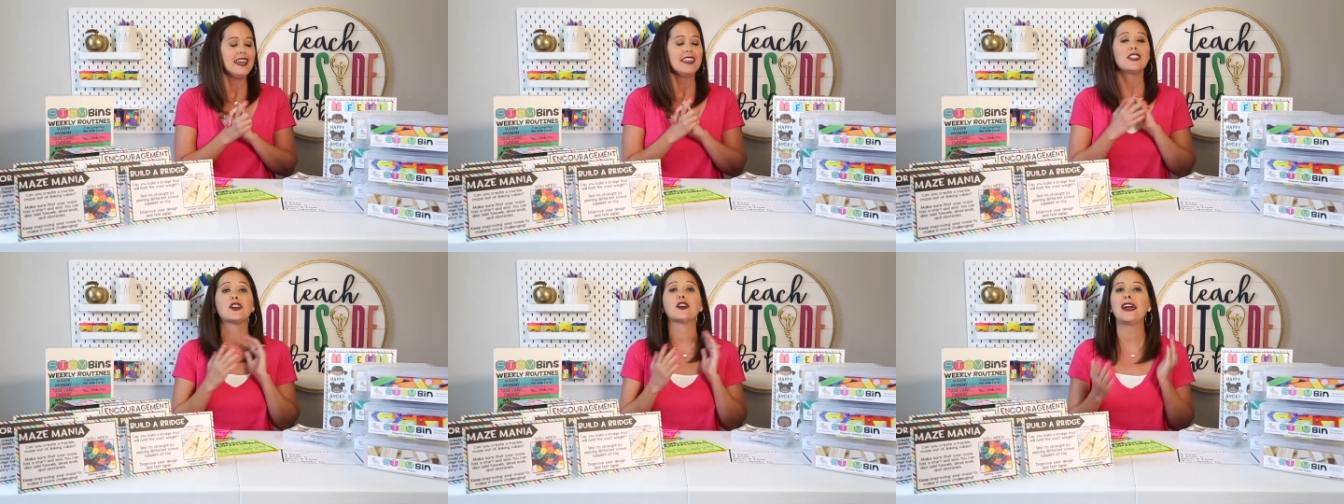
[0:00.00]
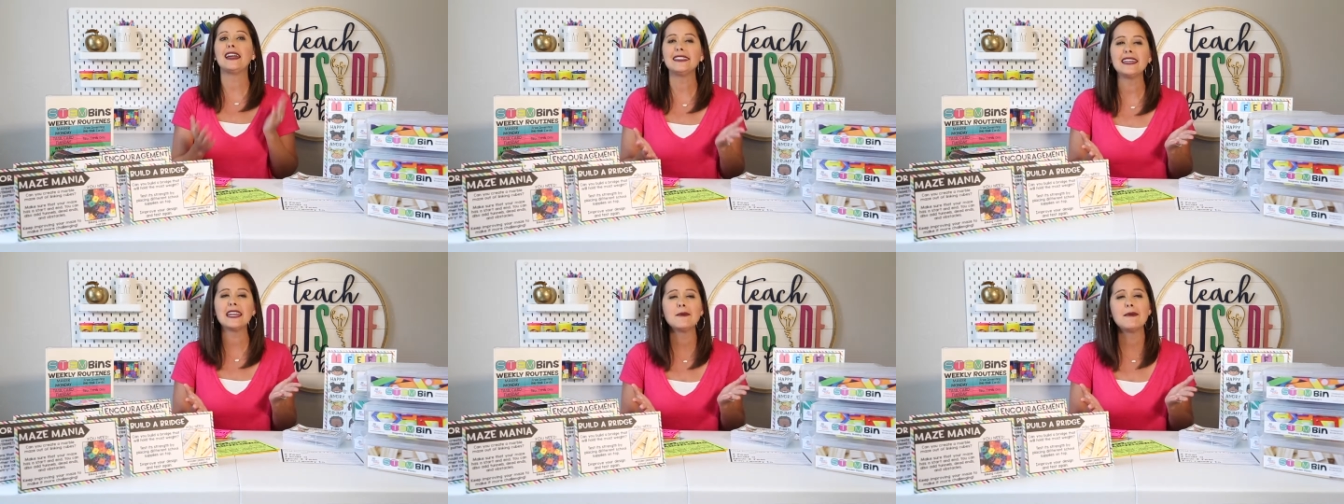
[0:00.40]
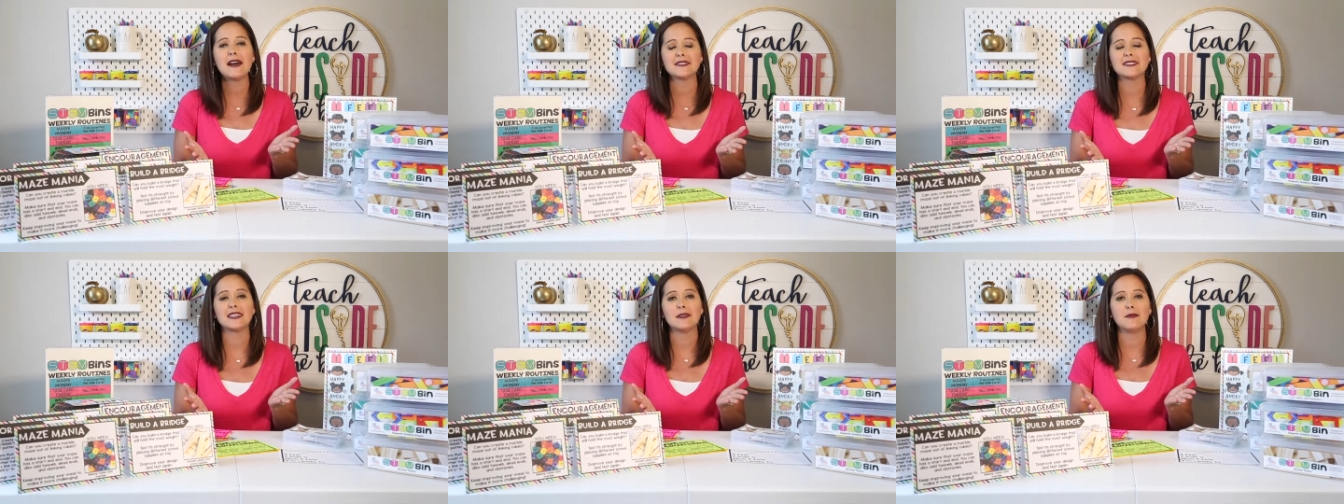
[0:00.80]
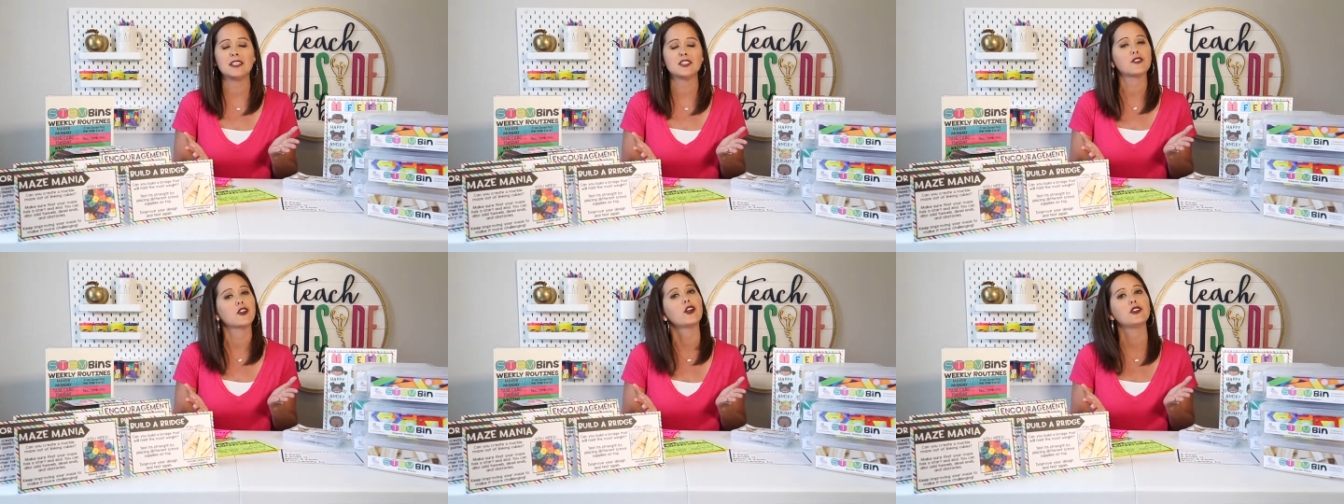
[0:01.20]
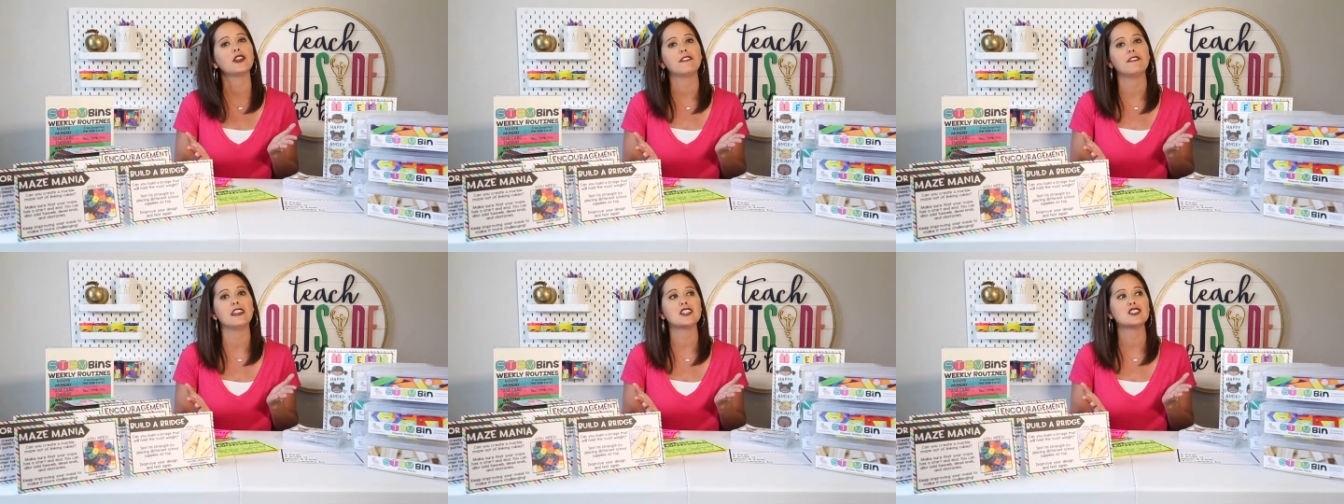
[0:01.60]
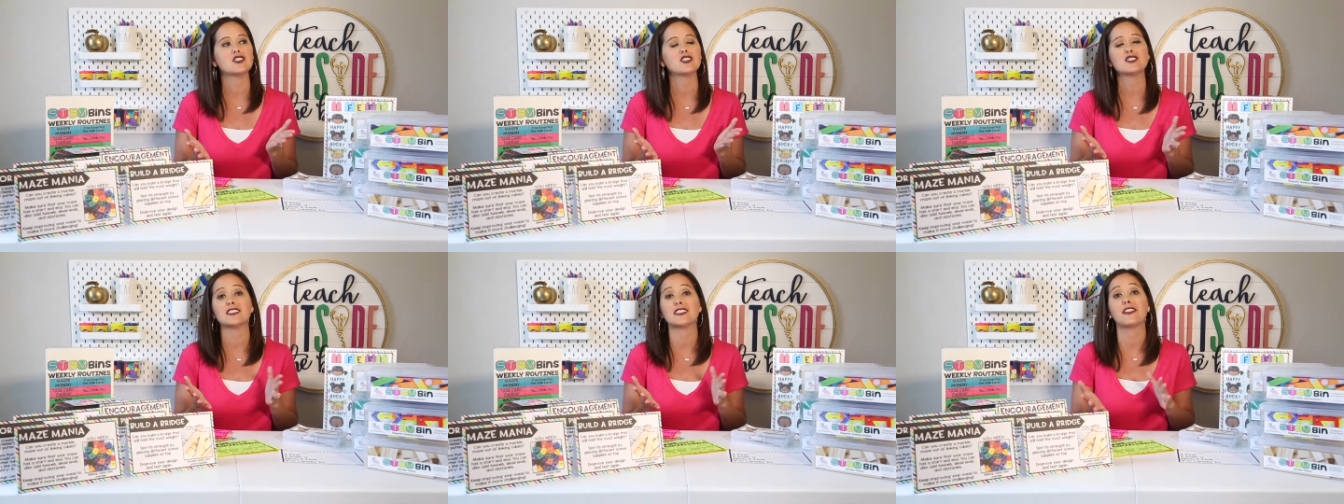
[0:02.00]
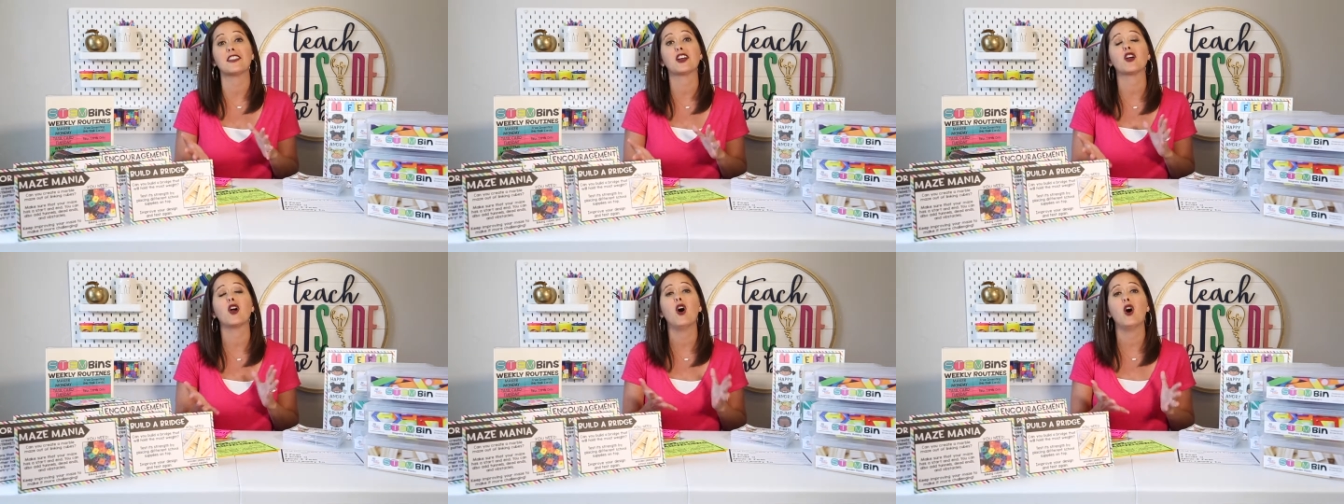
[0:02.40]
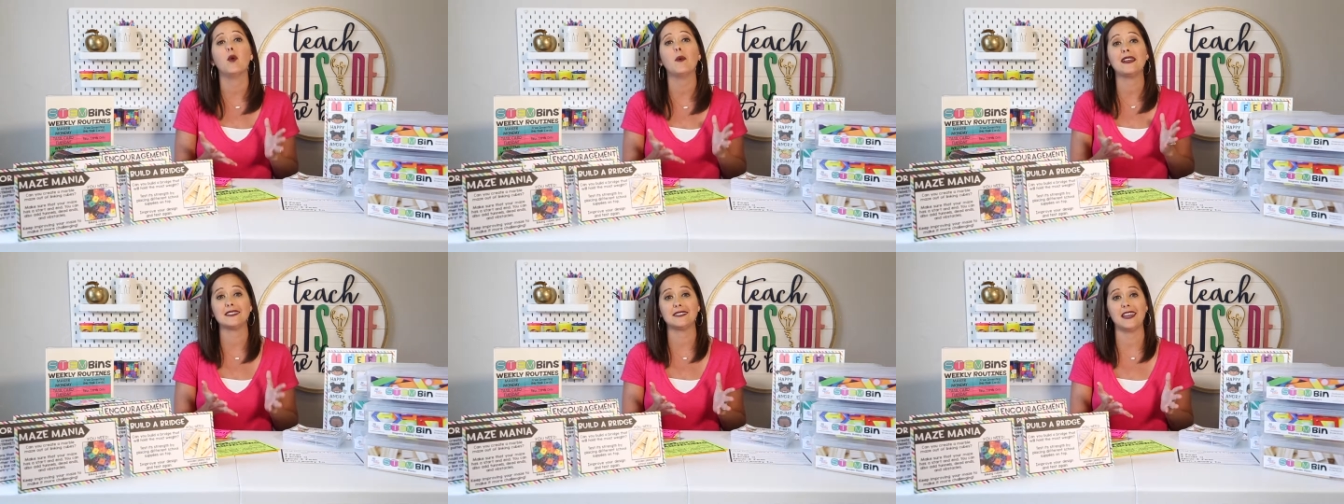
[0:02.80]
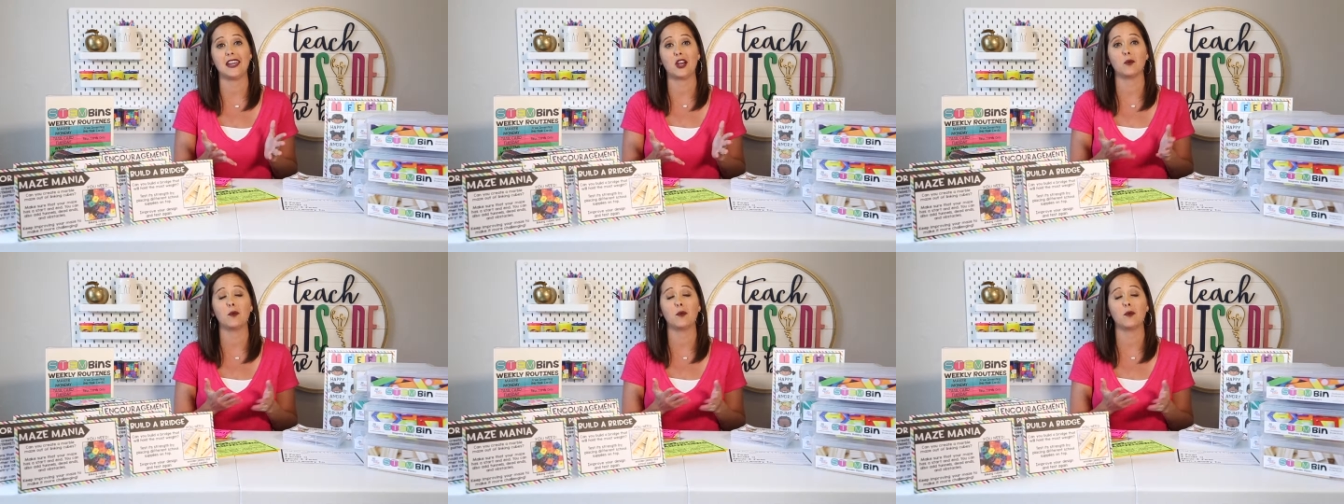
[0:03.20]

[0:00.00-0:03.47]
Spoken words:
The great thing about STEM Bins for early finishers is that they're always there.